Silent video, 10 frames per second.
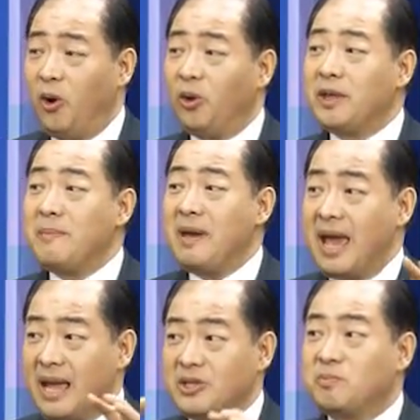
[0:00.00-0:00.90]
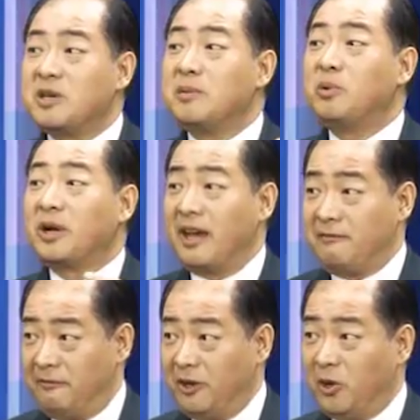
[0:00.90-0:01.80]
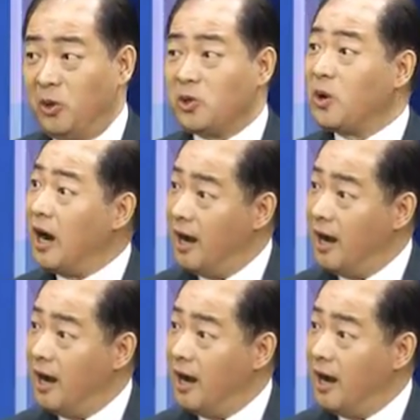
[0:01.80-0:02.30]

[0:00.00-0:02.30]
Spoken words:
all the match people can feel you